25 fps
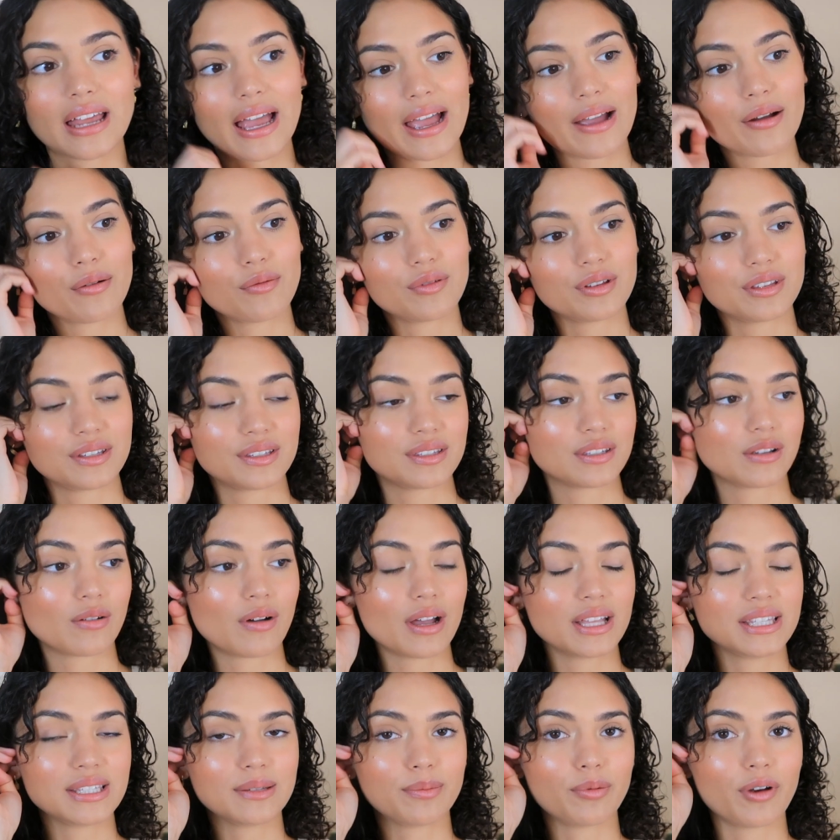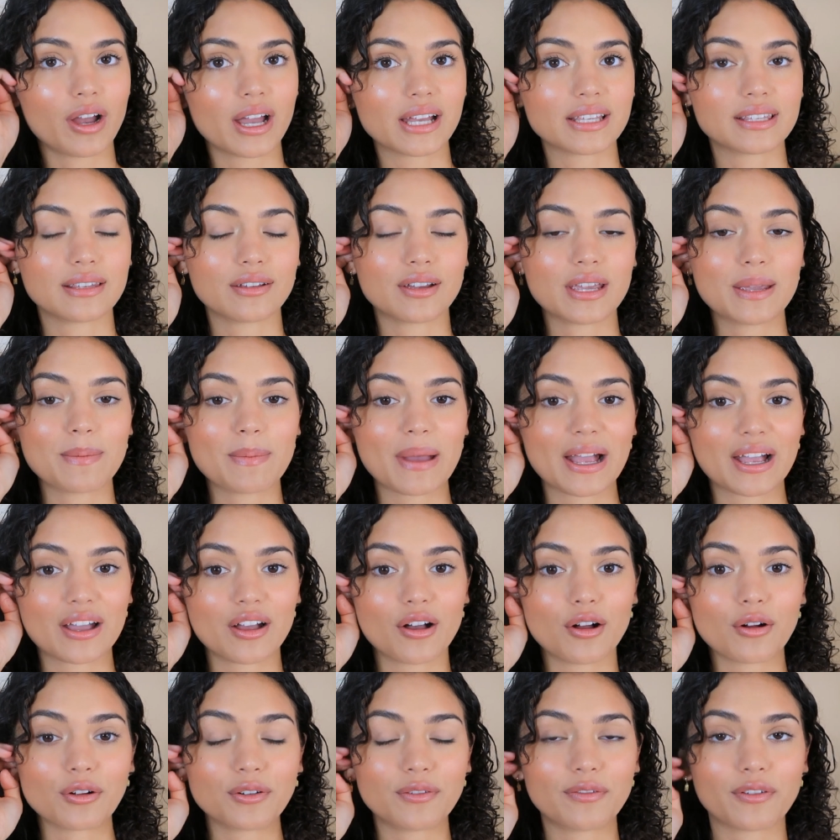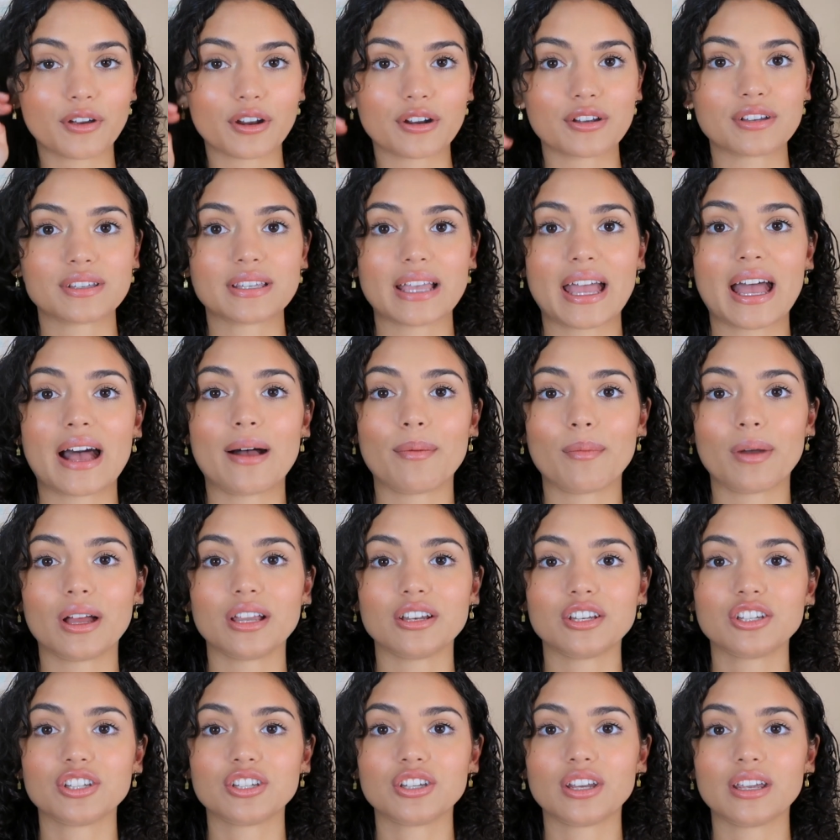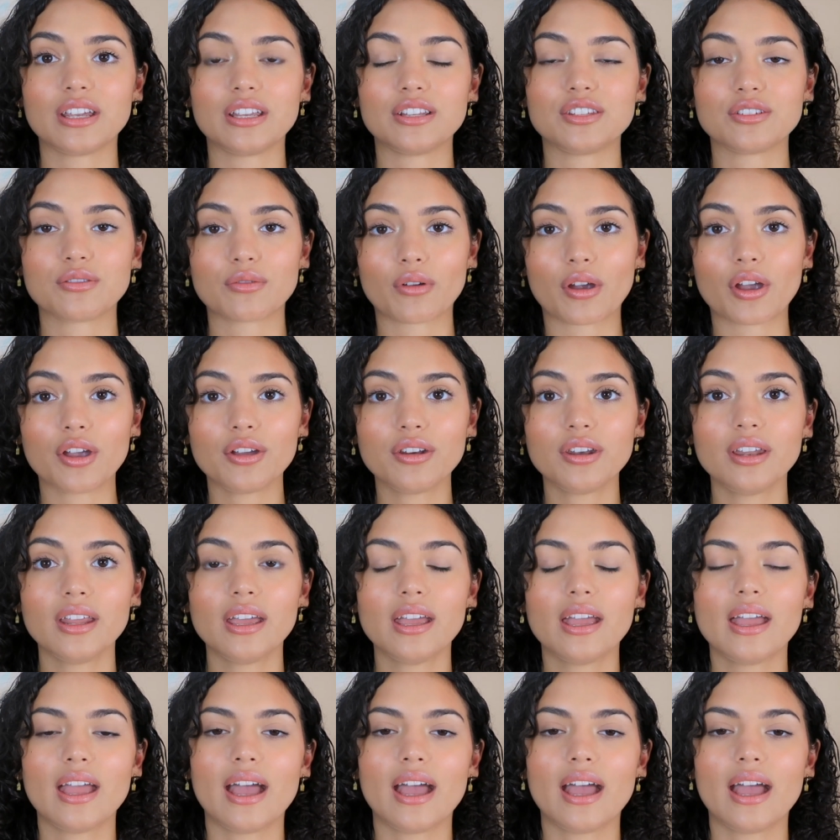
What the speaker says: I was quite surprised looking back at old photos how much it's grown.